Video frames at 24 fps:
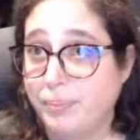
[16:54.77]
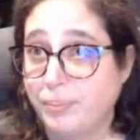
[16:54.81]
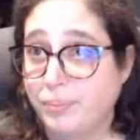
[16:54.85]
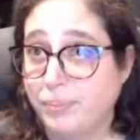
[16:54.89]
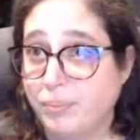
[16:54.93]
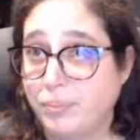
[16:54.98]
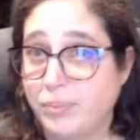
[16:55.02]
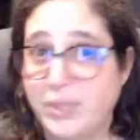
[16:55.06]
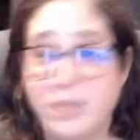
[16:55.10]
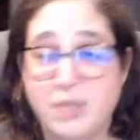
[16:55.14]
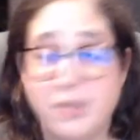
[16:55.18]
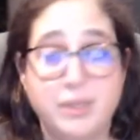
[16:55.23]

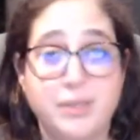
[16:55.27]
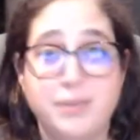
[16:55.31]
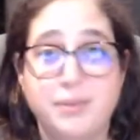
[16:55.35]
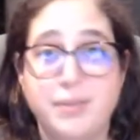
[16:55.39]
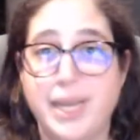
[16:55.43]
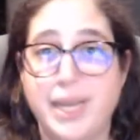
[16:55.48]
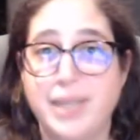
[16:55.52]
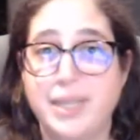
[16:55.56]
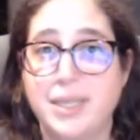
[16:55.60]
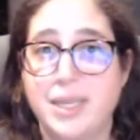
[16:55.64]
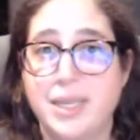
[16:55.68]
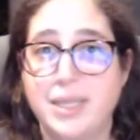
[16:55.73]
to
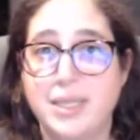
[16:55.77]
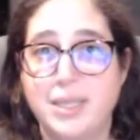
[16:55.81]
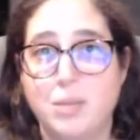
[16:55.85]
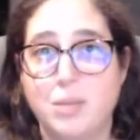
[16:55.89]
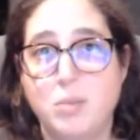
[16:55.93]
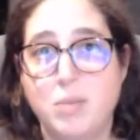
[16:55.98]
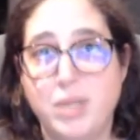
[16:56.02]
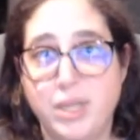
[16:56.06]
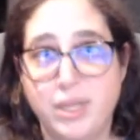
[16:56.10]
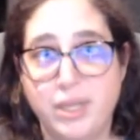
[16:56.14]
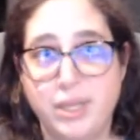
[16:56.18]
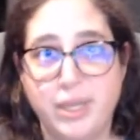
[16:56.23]
reflect on some
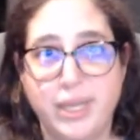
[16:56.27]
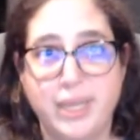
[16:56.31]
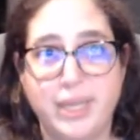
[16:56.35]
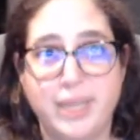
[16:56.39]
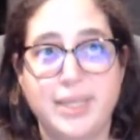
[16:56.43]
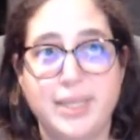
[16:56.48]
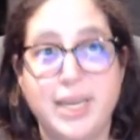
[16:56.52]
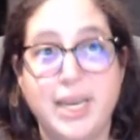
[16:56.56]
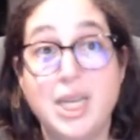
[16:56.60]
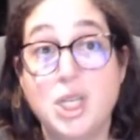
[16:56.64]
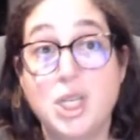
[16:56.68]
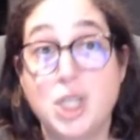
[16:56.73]
of the
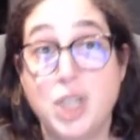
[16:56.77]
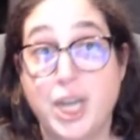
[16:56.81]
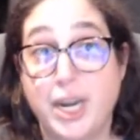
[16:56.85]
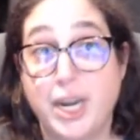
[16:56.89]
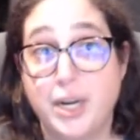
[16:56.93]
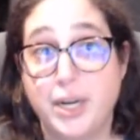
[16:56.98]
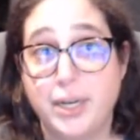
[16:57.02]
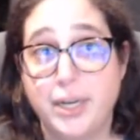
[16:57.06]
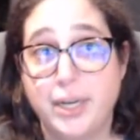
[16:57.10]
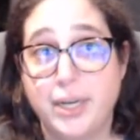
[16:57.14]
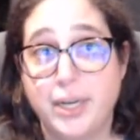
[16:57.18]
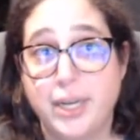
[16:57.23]
things I
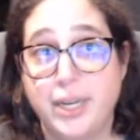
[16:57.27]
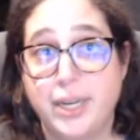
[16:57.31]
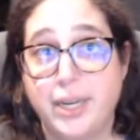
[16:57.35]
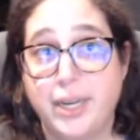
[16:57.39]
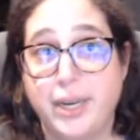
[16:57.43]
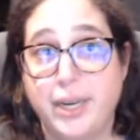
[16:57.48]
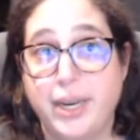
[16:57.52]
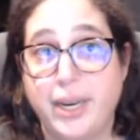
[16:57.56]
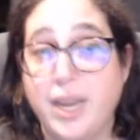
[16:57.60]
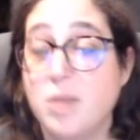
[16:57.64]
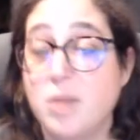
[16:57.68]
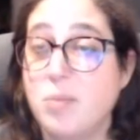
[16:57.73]
shared
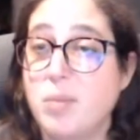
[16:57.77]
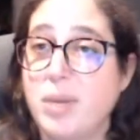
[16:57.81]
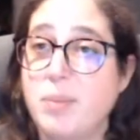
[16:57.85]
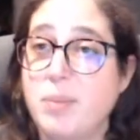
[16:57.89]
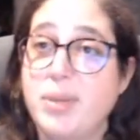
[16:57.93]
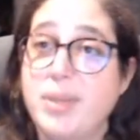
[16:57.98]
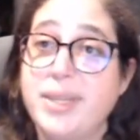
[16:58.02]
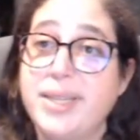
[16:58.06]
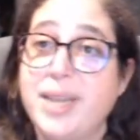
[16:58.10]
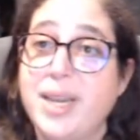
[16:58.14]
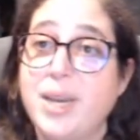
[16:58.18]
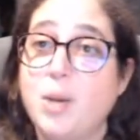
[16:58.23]
and
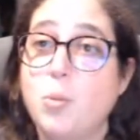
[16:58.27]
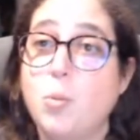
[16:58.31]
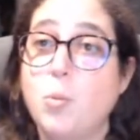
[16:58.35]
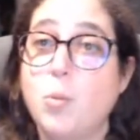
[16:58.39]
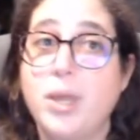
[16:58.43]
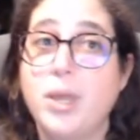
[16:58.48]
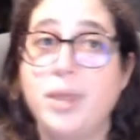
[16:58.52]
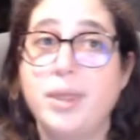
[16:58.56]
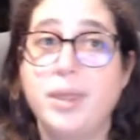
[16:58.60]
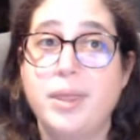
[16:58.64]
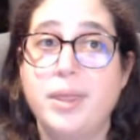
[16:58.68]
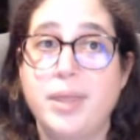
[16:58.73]
maybe take
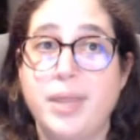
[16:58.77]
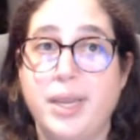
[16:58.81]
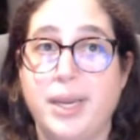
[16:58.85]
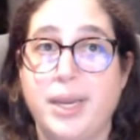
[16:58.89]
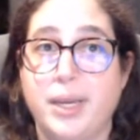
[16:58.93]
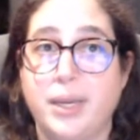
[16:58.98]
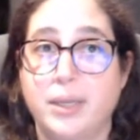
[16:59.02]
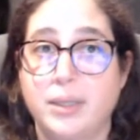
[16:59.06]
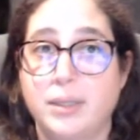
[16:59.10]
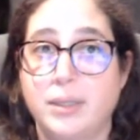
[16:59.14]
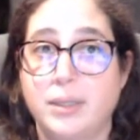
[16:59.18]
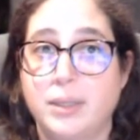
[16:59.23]
one
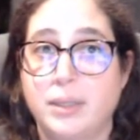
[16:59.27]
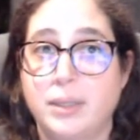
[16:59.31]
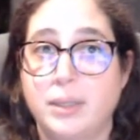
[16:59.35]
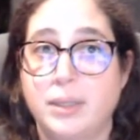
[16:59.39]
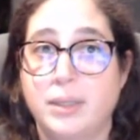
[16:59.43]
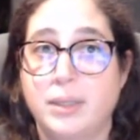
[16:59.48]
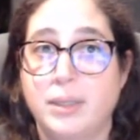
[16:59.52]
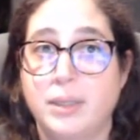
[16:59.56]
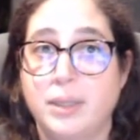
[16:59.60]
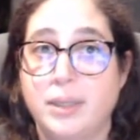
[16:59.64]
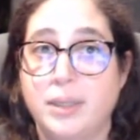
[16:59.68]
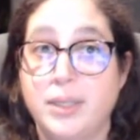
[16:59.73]
thing
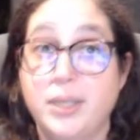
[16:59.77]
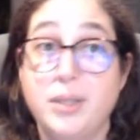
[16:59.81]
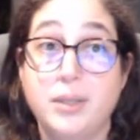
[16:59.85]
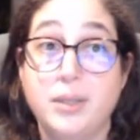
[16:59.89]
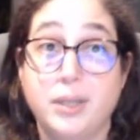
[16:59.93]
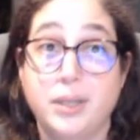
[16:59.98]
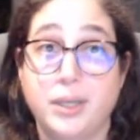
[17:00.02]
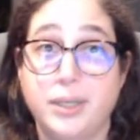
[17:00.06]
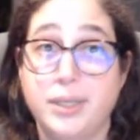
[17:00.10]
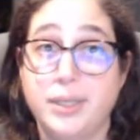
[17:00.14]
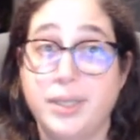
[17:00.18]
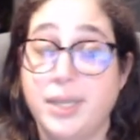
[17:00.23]
you
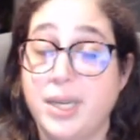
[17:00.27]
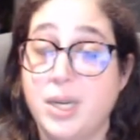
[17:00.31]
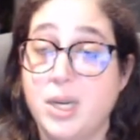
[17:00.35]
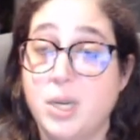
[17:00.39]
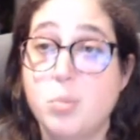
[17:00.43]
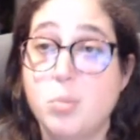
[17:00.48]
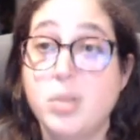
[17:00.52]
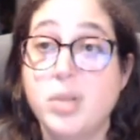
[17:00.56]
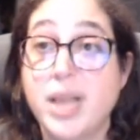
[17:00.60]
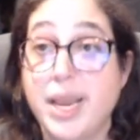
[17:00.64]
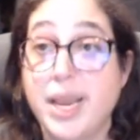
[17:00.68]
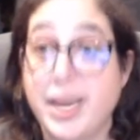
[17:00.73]
learned and
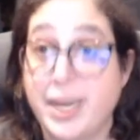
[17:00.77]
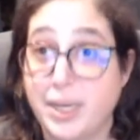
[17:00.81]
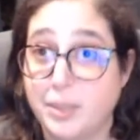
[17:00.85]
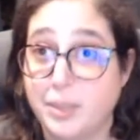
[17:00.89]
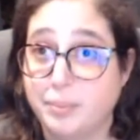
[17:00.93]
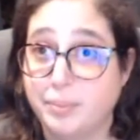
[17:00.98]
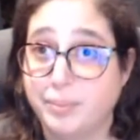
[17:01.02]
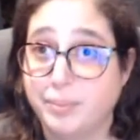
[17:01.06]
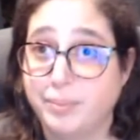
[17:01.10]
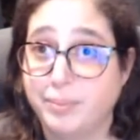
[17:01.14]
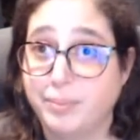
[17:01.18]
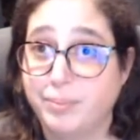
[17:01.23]
apply it,
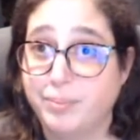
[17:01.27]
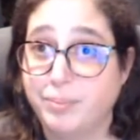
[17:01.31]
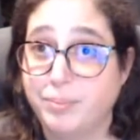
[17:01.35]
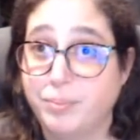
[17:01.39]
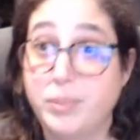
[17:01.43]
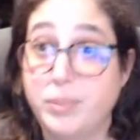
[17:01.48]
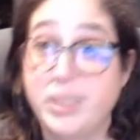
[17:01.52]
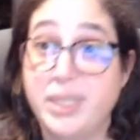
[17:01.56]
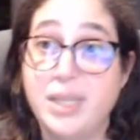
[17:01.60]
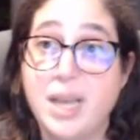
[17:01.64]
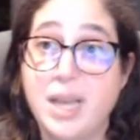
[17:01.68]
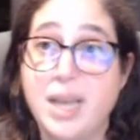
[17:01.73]

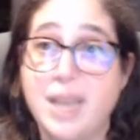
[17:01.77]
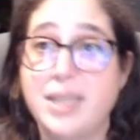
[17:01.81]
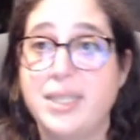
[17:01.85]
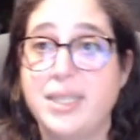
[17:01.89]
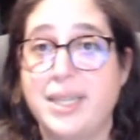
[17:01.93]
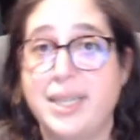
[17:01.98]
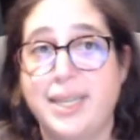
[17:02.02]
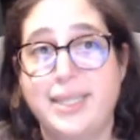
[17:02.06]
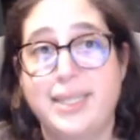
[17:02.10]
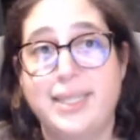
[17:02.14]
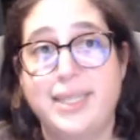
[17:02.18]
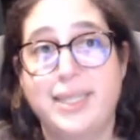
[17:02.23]
but not
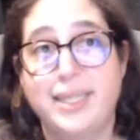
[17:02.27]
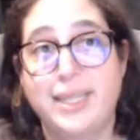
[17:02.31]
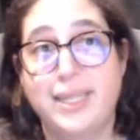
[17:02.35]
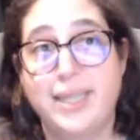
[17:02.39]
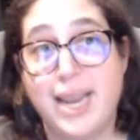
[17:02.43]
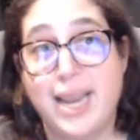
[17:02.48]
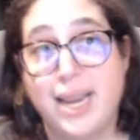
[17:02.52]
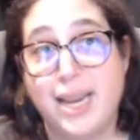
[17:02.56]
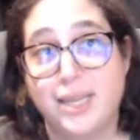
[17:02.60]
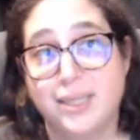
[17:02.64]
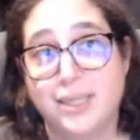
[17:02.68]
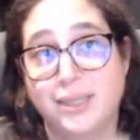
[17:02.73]
just
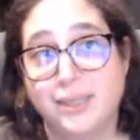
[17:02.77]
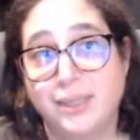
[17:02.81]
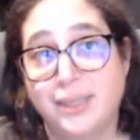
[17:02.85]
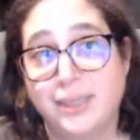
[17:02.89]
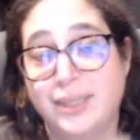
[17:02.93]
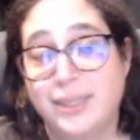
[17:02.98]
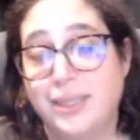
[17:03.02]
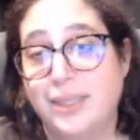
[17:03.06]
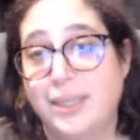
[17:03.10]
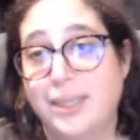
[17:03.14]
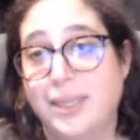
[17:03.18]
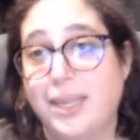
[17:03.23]
today,
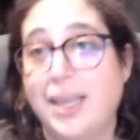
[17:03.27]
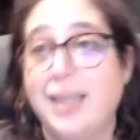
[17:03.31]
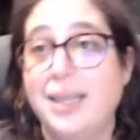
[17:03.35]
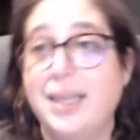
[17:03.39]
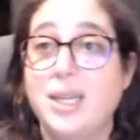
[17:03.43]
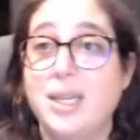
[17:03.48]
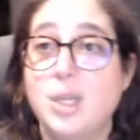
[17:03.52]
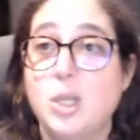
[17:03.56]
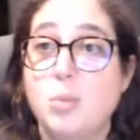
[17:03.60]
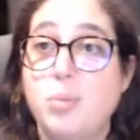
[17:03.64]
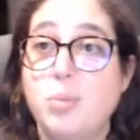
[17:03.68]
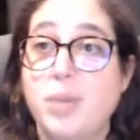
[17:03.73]
a
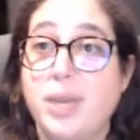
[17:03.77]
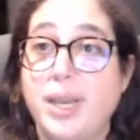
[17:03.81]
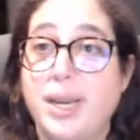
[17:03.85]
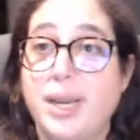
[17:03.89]
little bit